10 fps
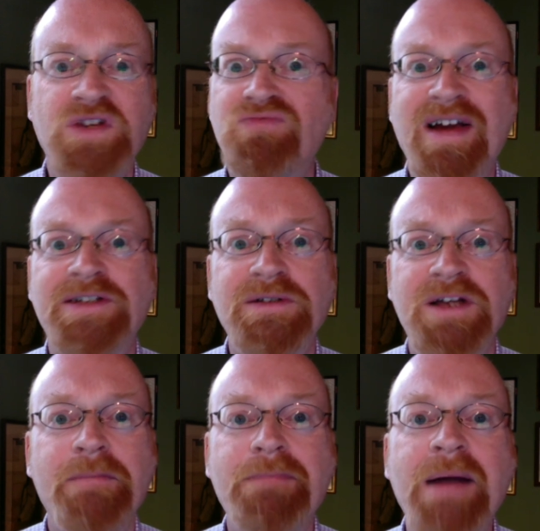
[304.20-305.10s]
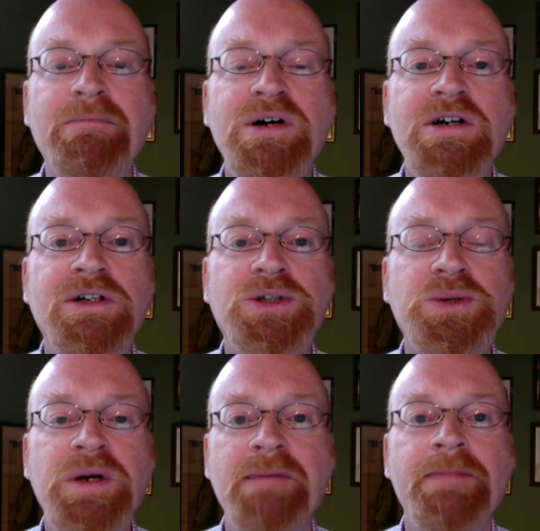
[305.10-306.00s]
we wrestled up Mount
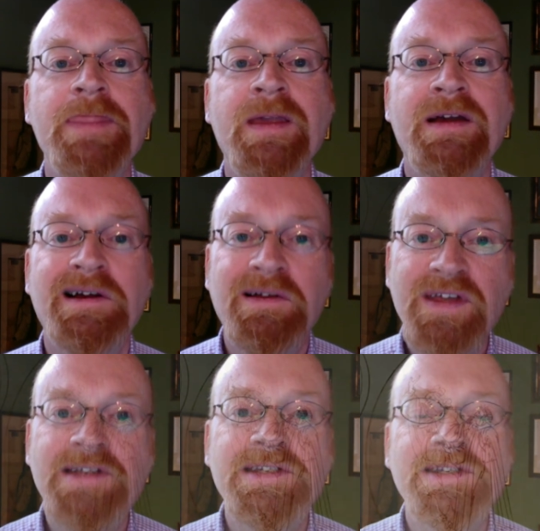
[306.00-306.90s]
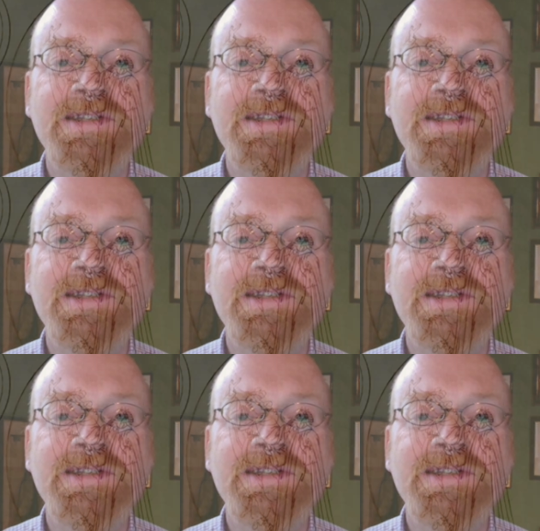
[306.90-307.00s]
Purgatory. This